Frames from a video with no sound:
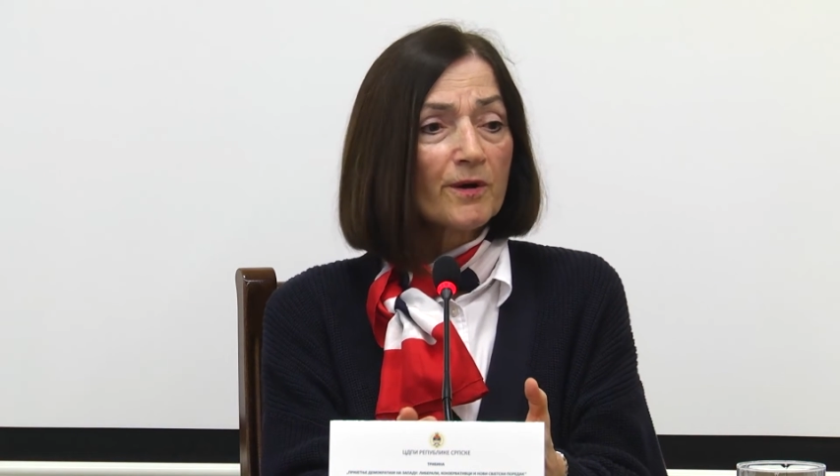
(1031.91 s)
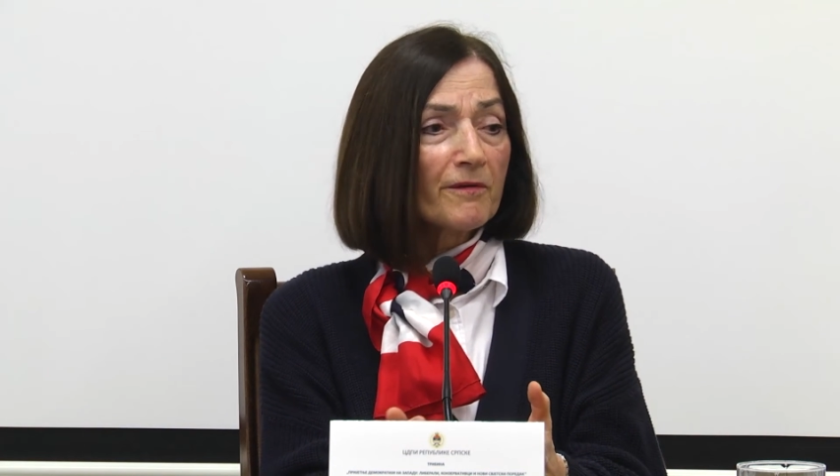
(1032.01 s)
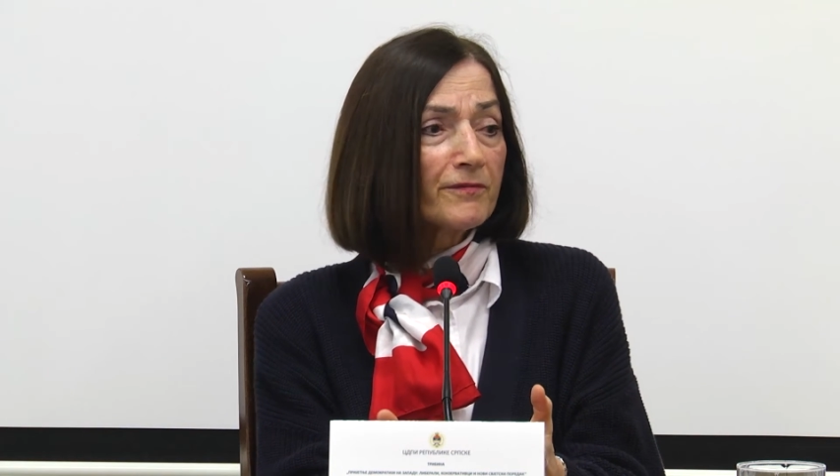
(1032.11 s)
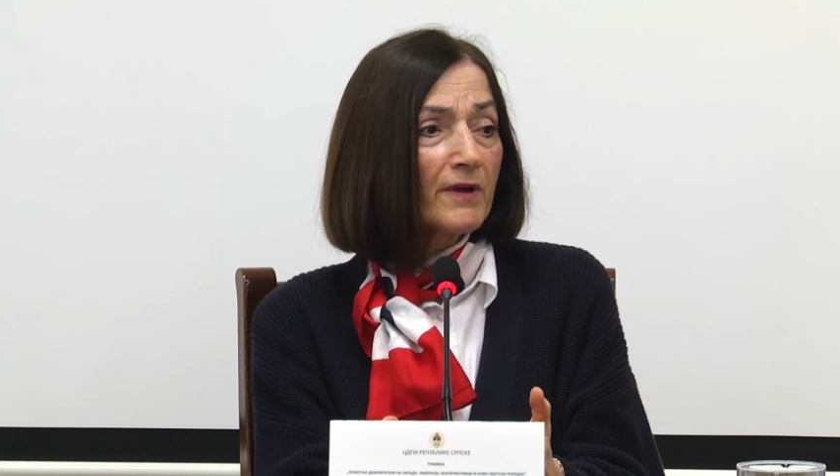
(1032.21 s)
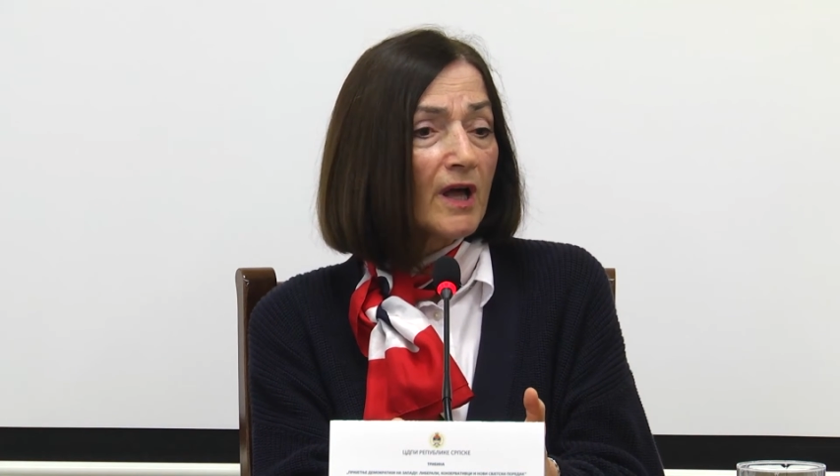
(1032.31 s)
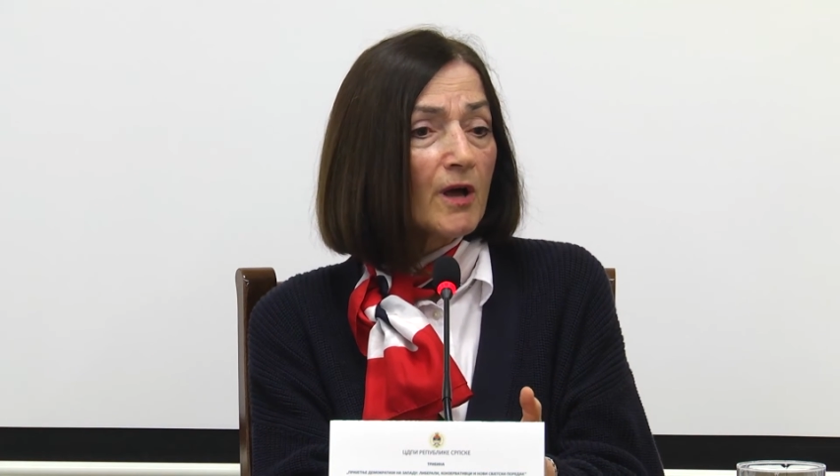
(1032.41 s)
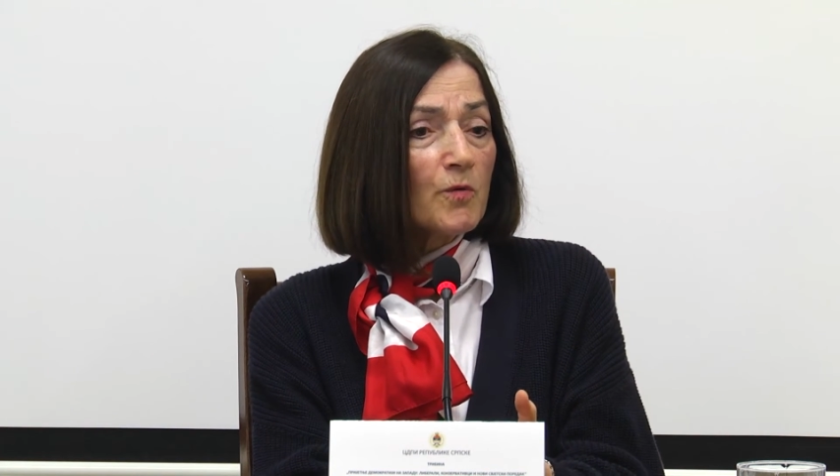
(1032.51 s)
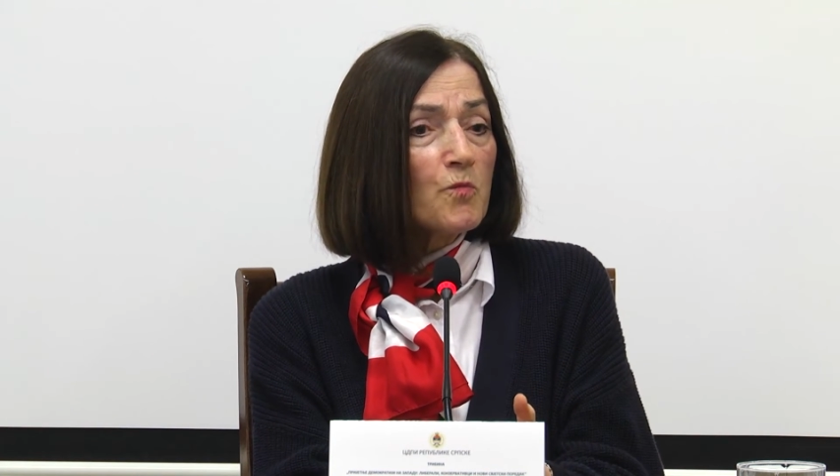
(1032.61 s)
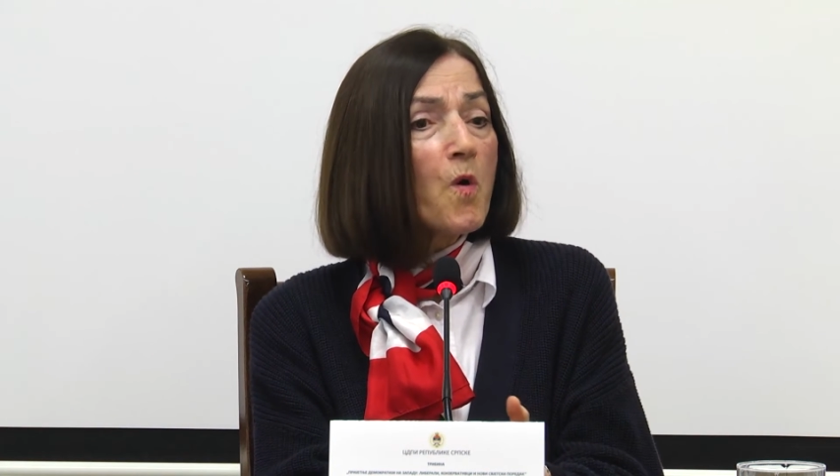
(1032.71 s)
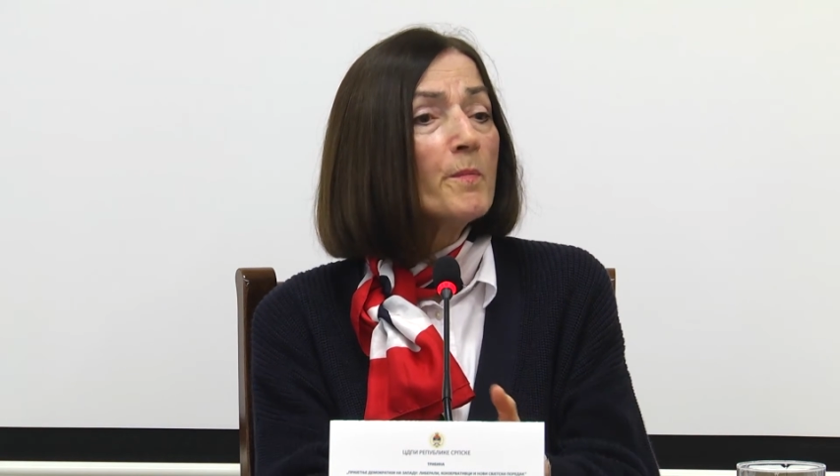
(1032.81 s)
of
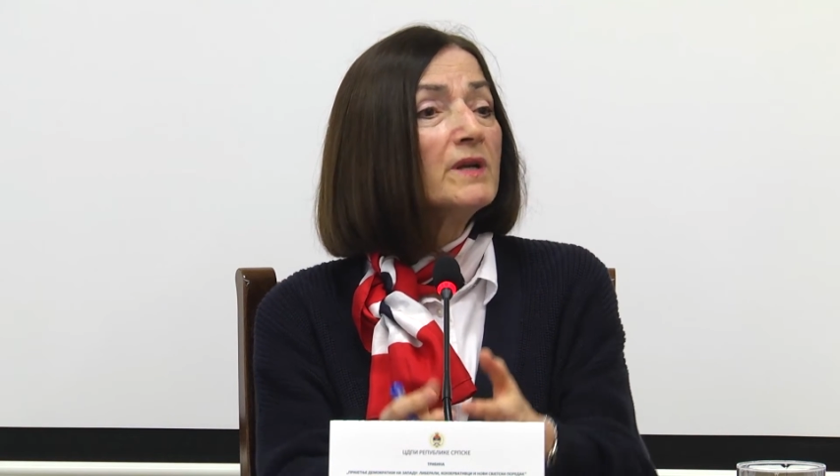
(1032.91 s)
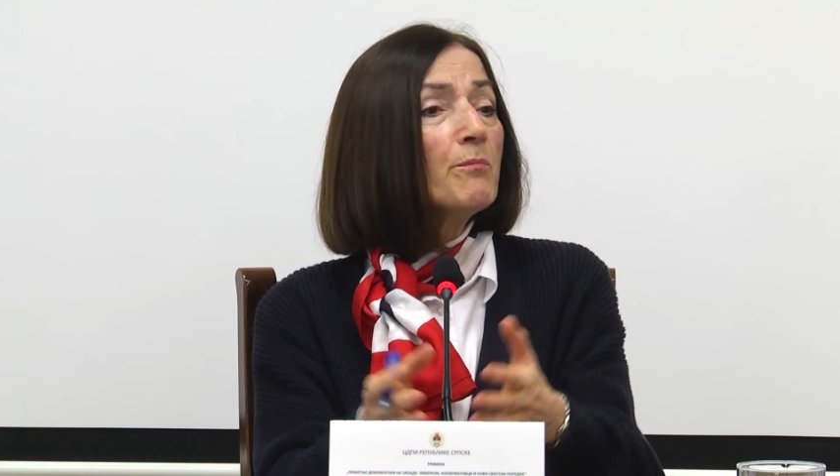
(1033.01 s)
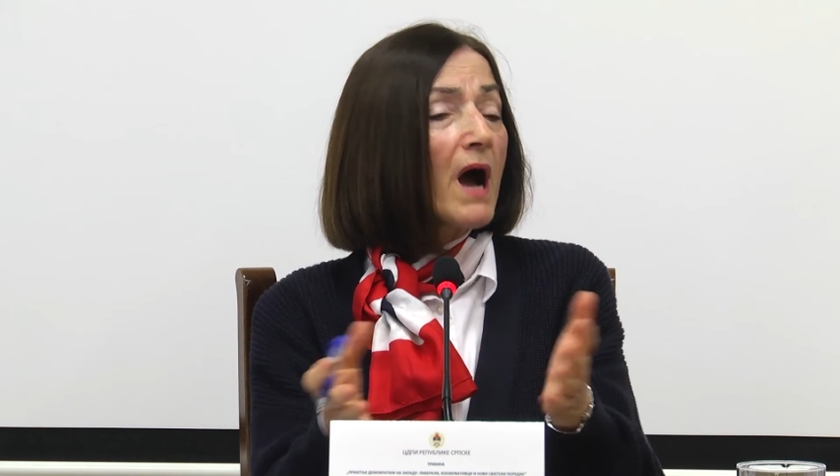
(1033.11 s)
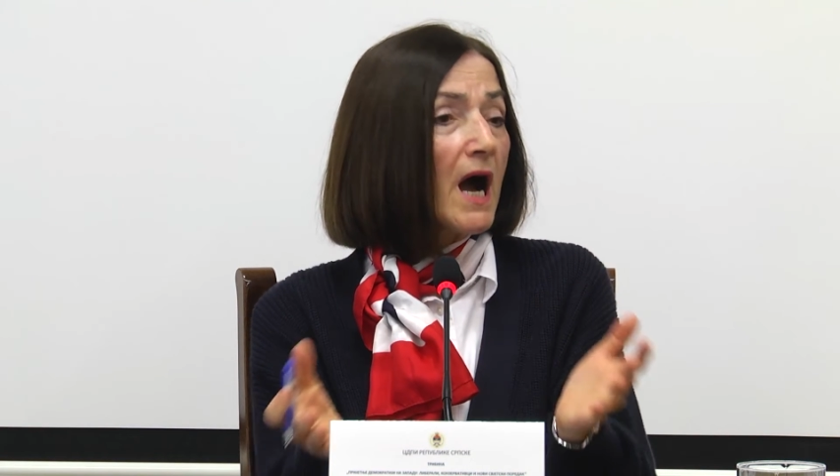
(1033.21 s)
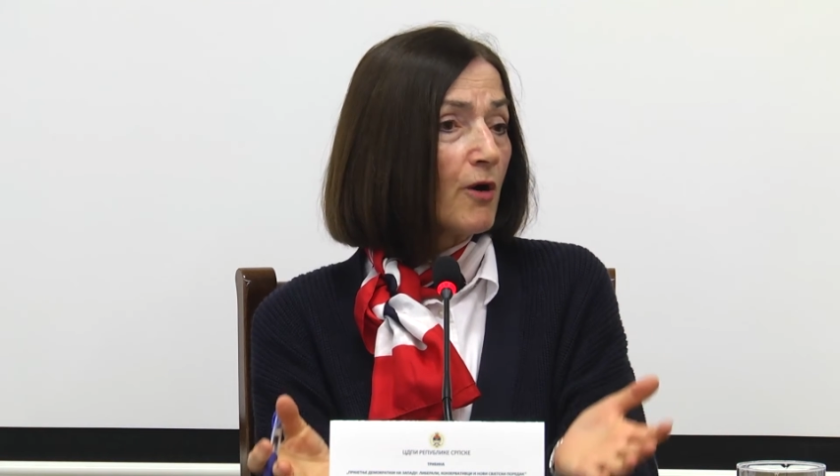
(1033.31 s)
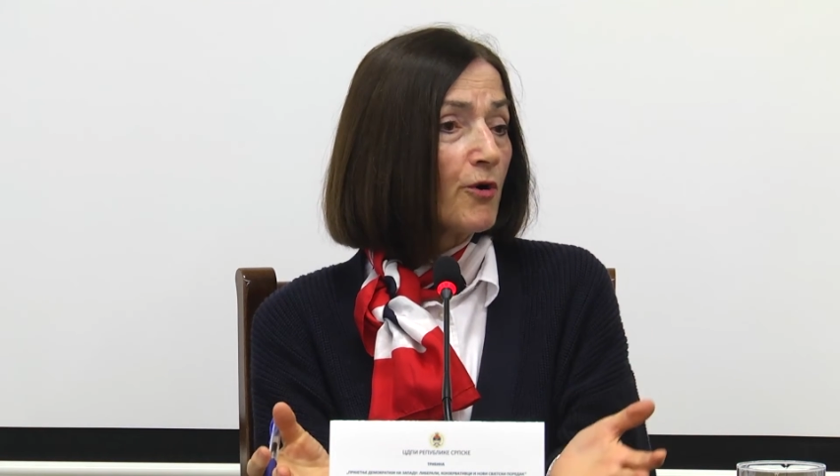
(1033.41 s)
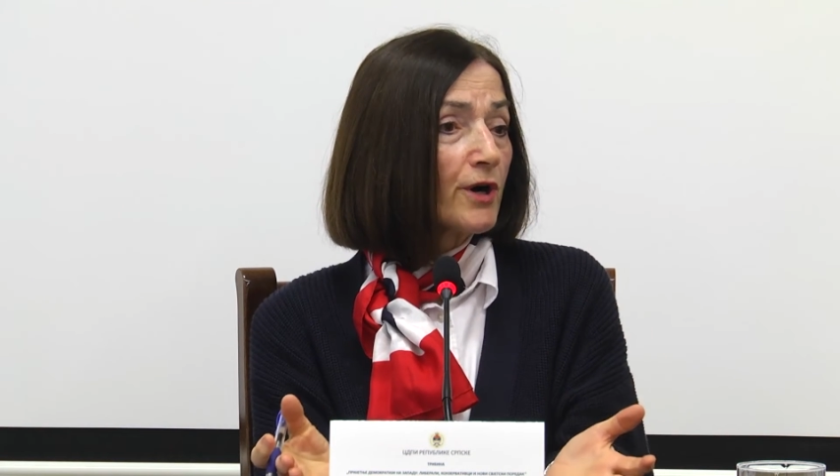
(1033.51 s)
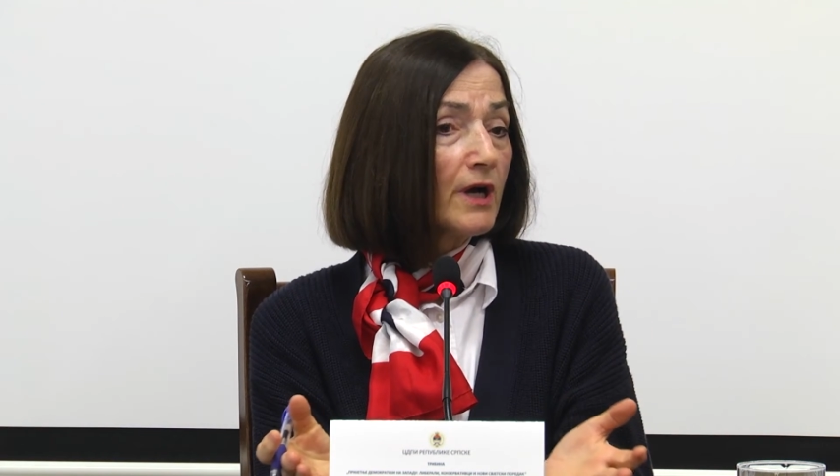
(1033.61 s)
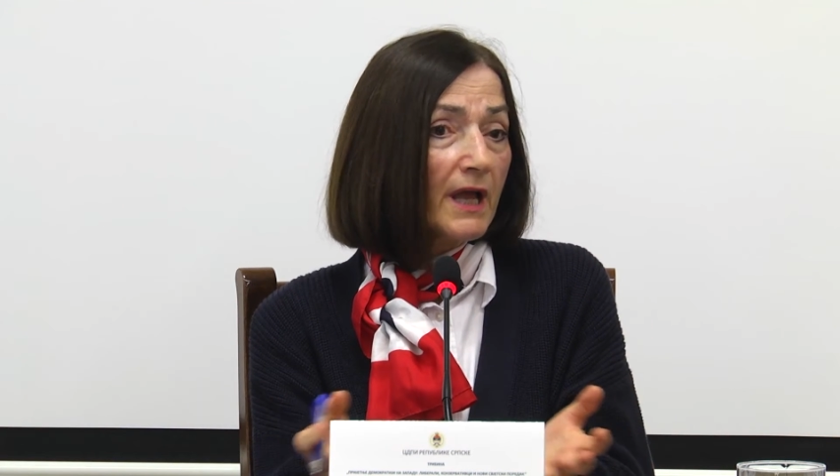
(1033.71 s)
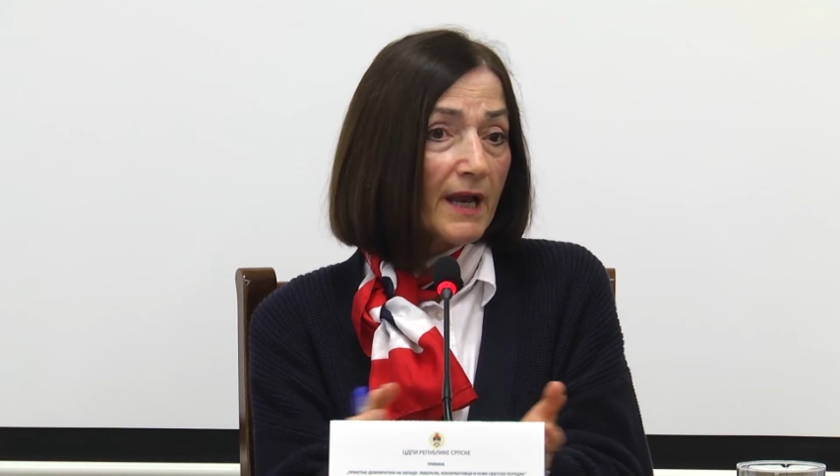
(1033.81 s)
woman power.